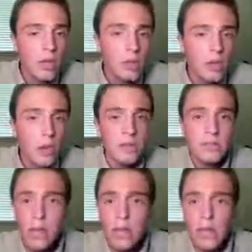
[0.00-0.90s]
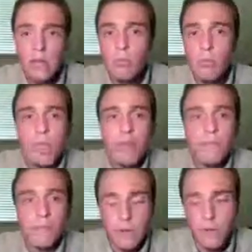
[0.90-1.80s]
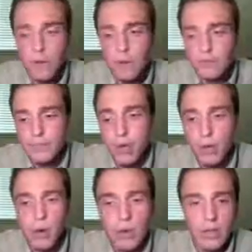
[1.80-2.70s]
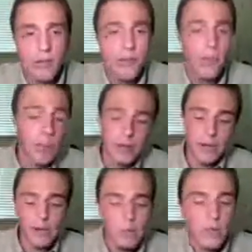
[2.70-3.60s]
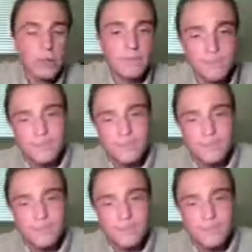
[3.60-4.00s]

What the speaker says: So it's all kind of bluff, all bark and no bite at this point.